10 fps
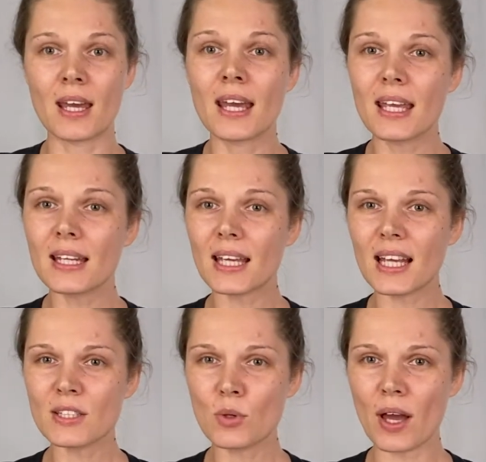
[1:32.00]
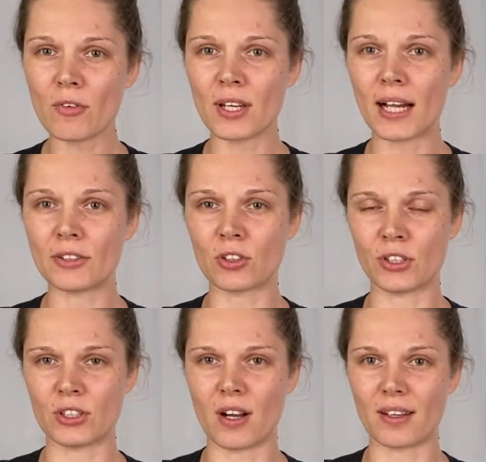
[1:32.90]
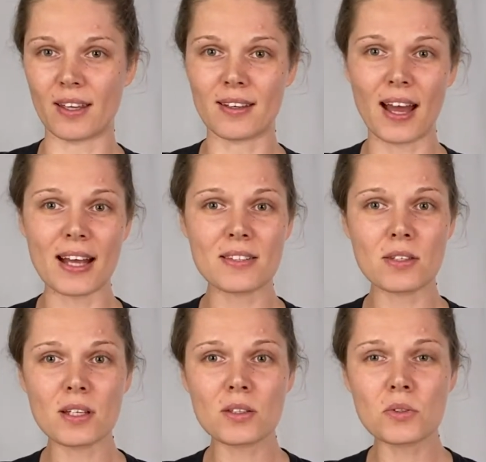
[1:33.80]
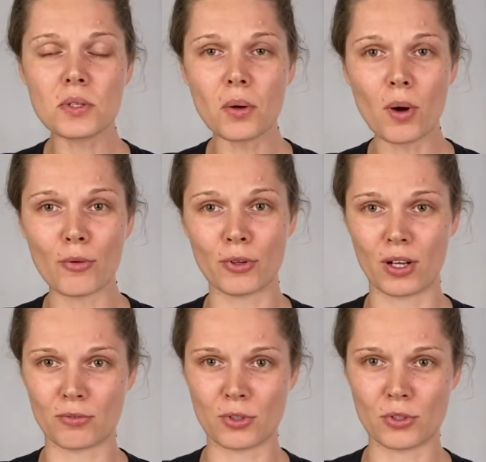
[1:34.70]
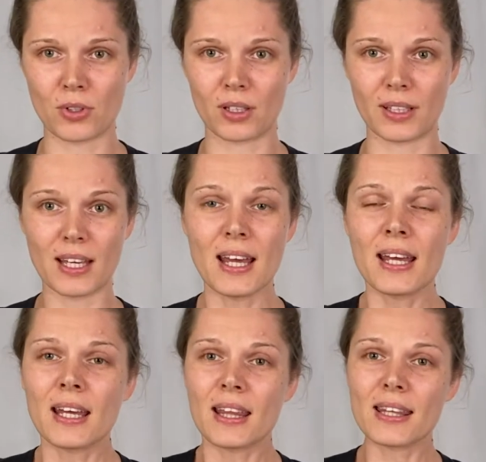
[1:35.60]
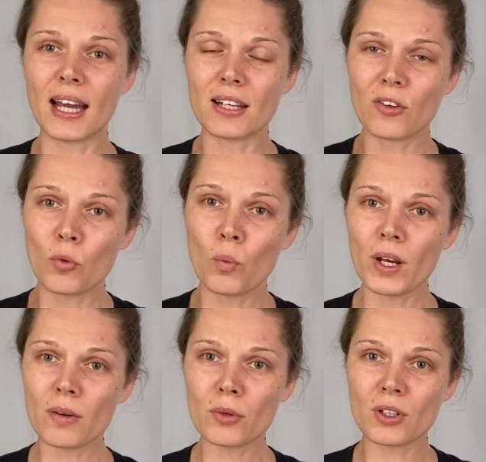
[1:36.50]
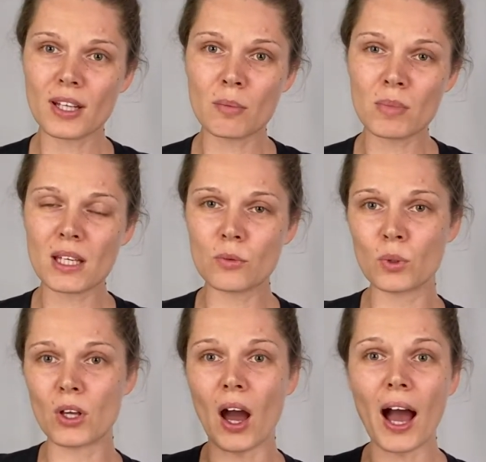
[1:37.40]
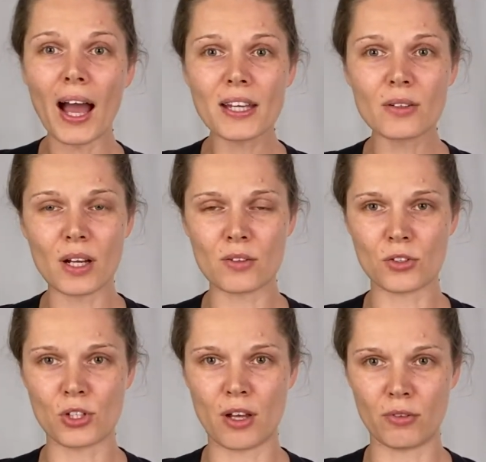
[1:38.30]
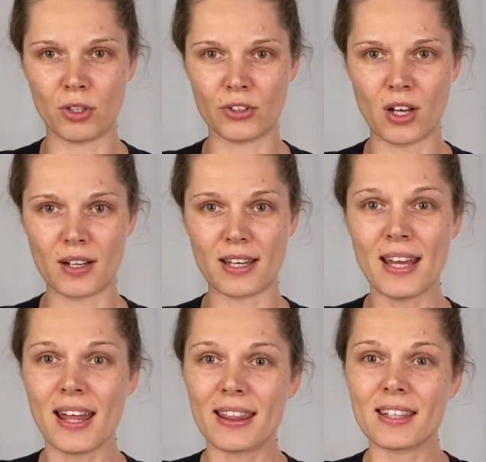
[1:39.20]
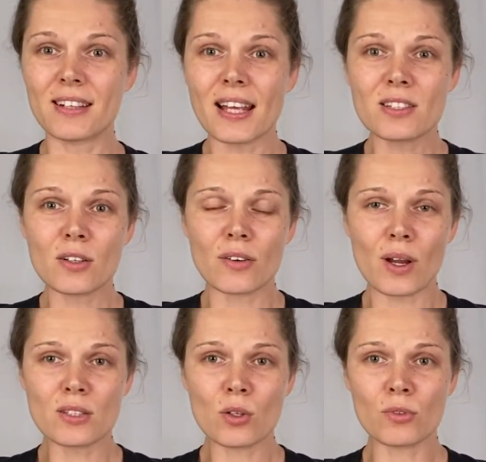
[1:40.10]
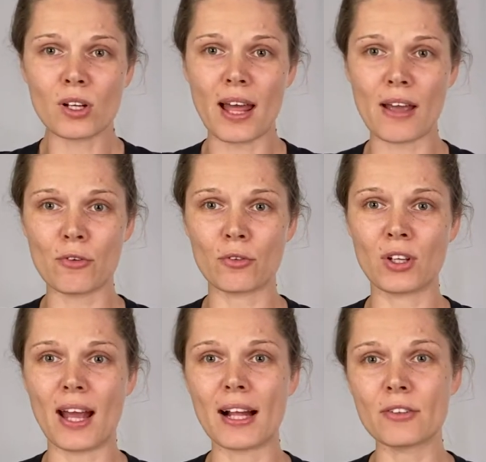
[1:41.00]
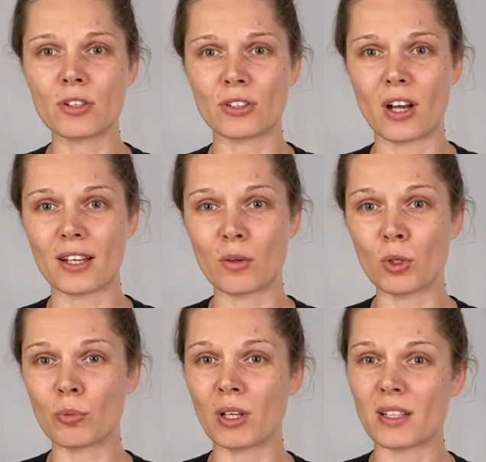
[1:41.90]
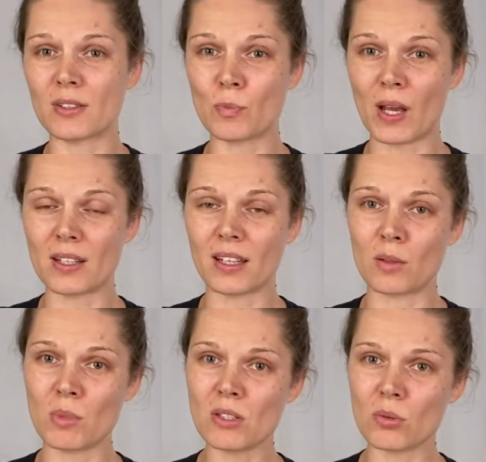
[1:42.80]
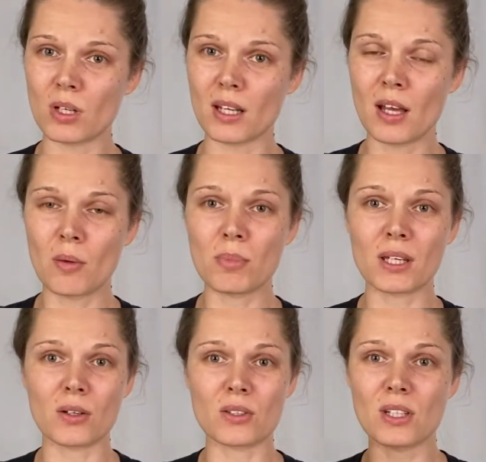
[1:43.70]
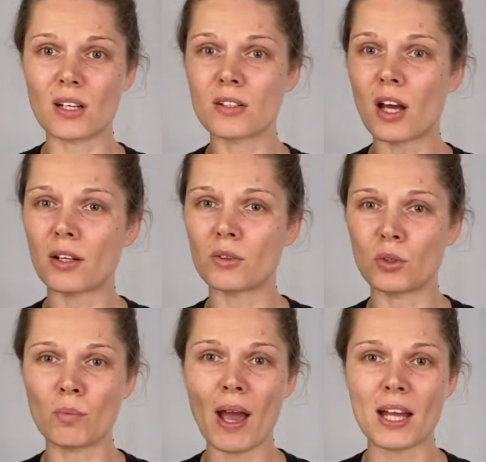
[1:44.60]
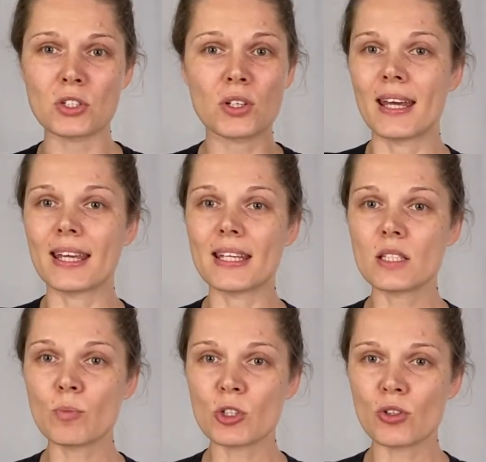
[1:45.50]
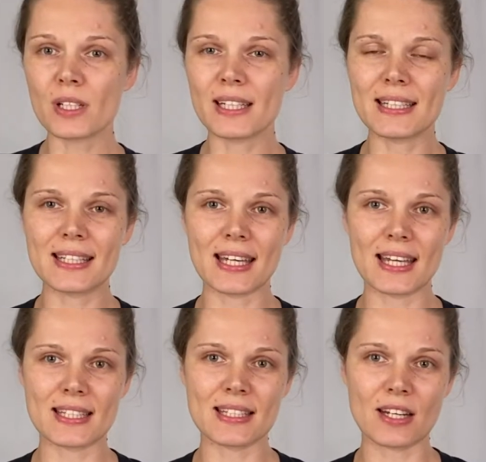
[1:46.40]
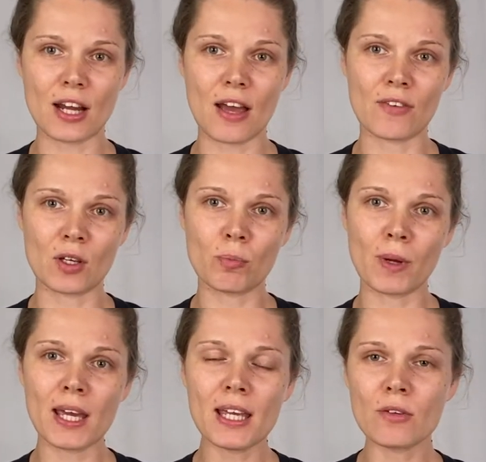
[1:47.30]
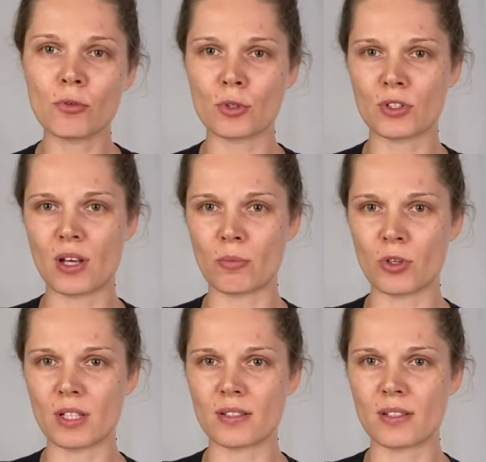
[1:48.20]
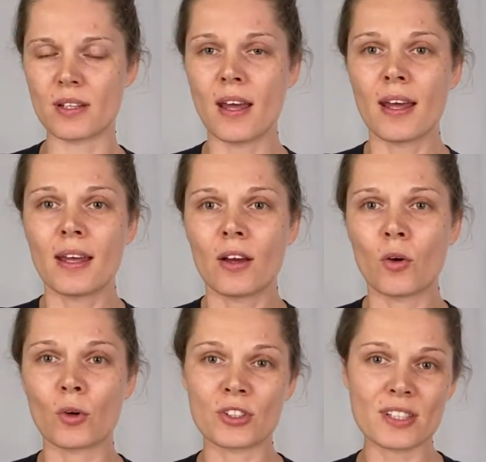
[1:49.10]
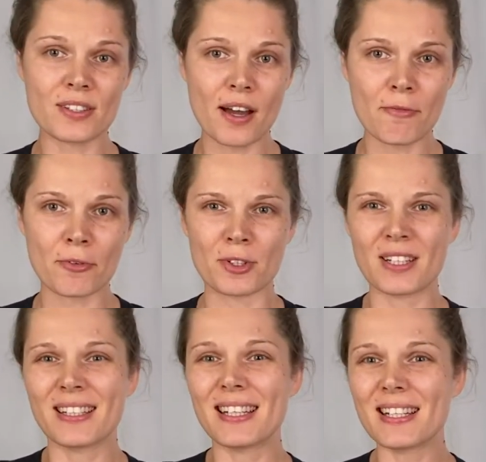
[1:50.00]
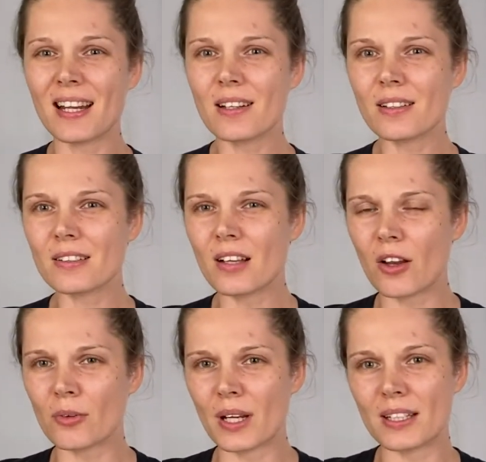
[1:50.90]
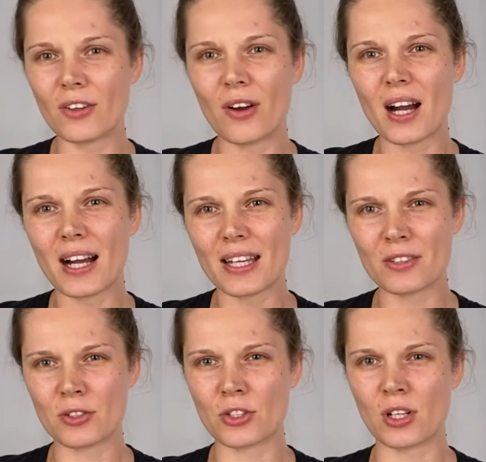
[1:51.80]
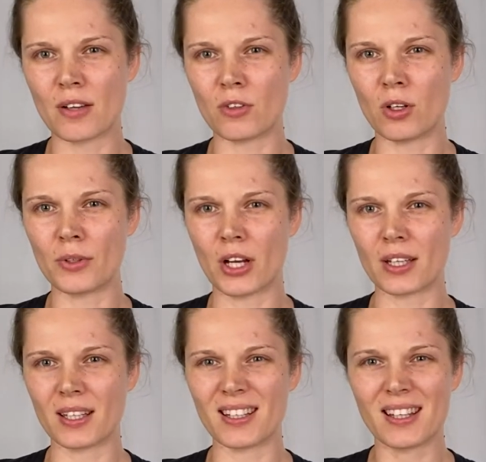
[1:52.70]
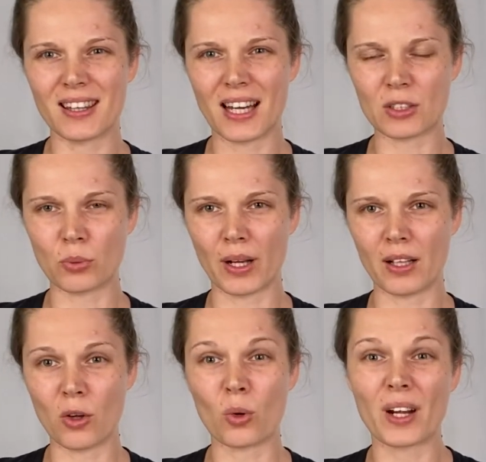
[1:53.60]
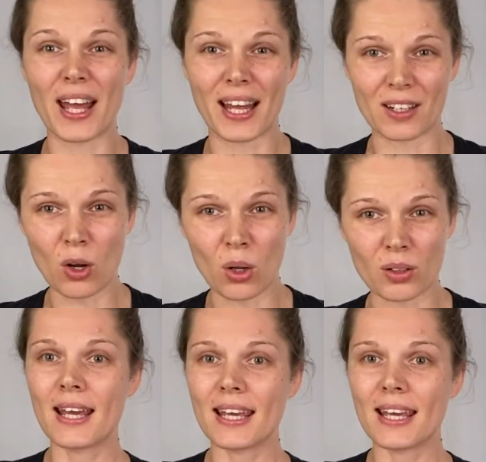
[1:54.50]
In case you have an elderly doggy, I see it so often, unfortunately, that whenever they meet with a higher energy level dog, the rest of the life of the elderly doggy will be spent in misery because they are not a good match, especially in case they are having pain for some reason or discomfort. They're not gonna tolerate a high energy level doggy that well or at all.